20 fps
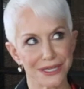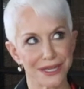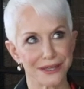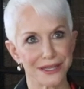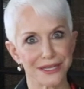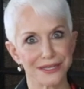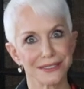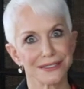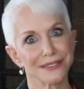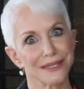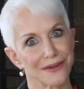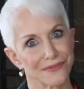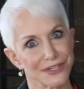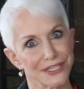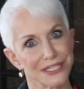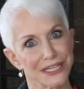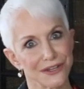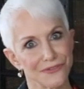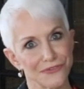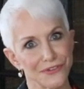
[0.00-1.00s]
I think
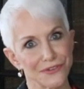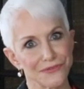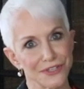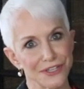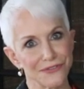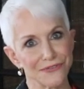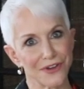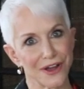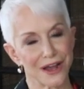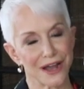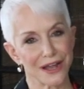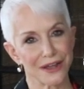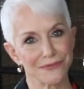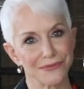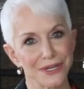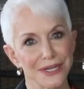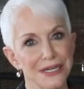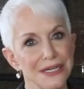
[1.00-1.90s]
1755.